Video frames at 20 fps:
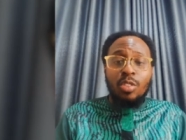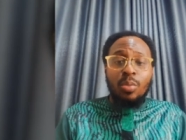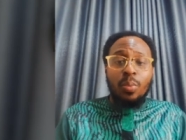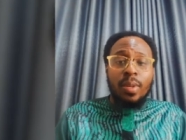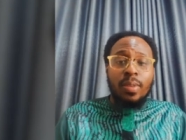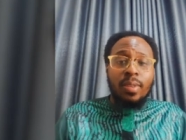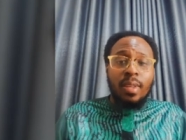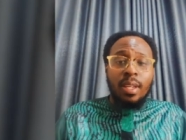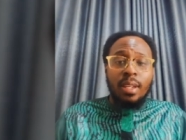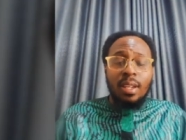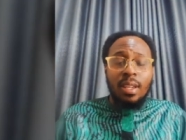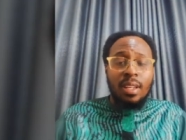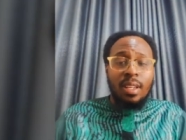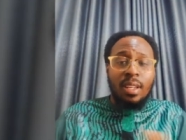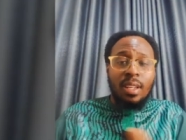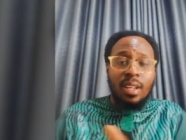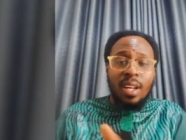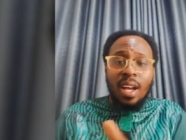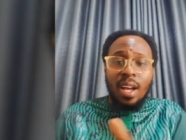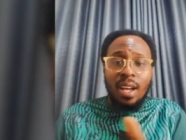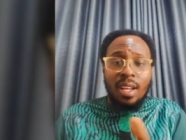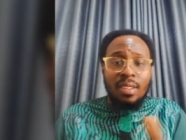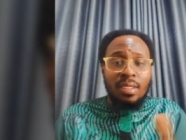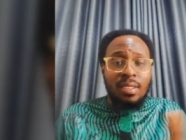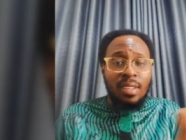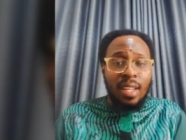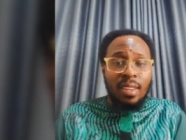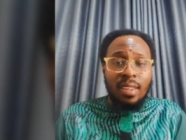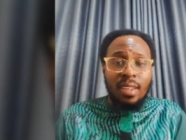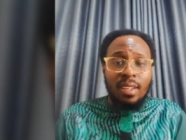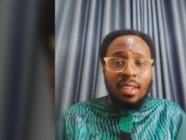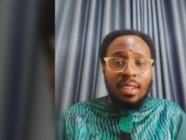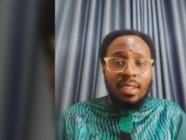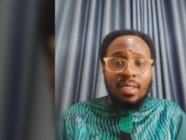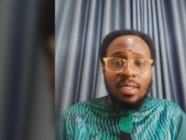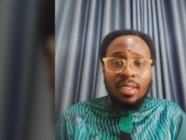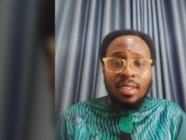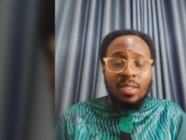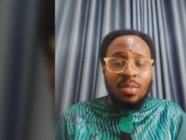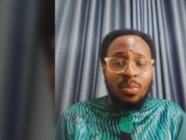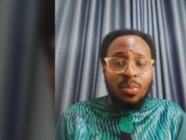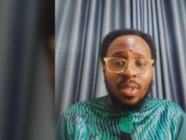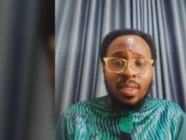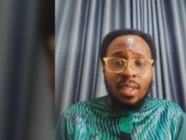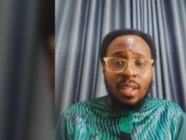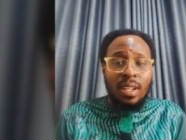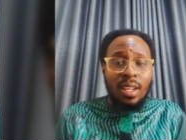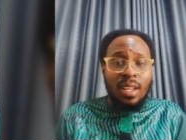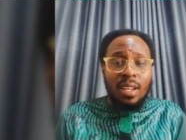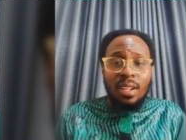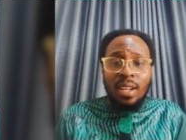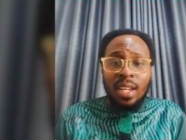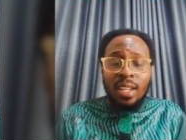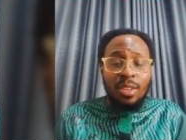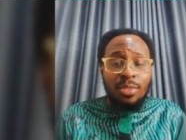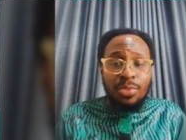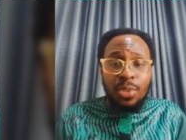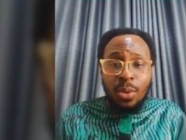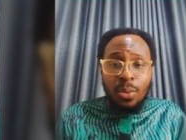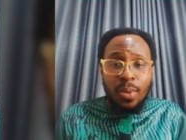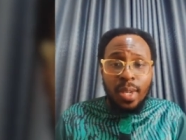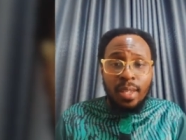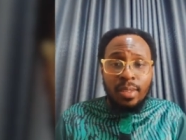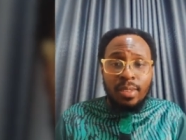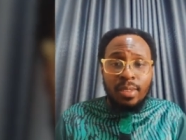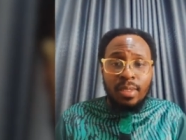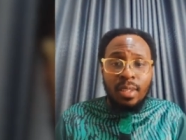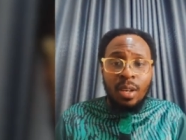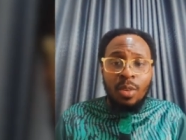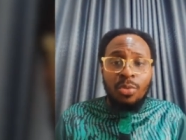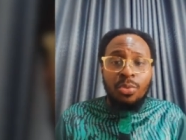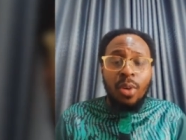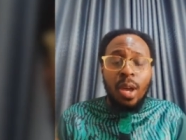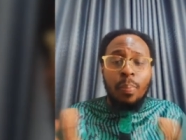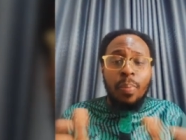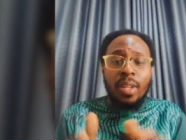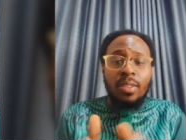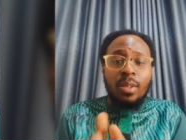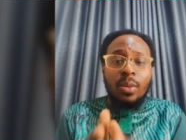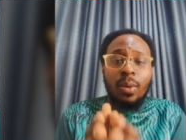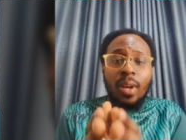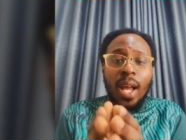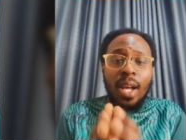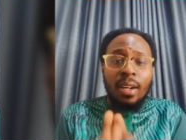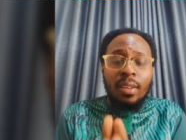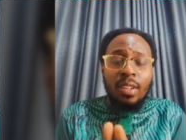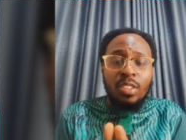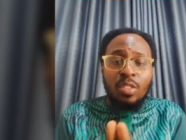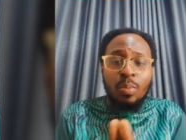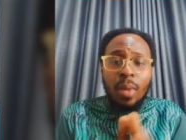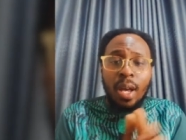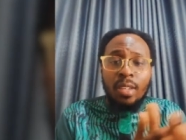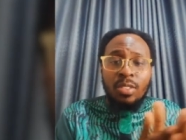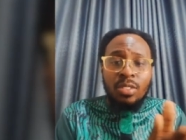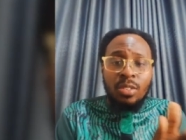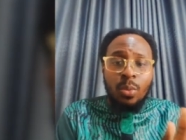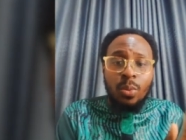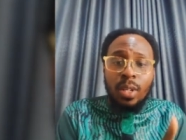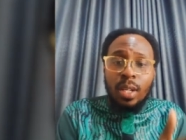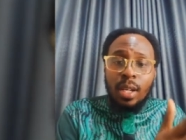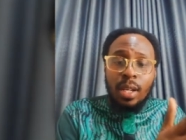within, I think, within like a few weeks, for a particular Christmas cooking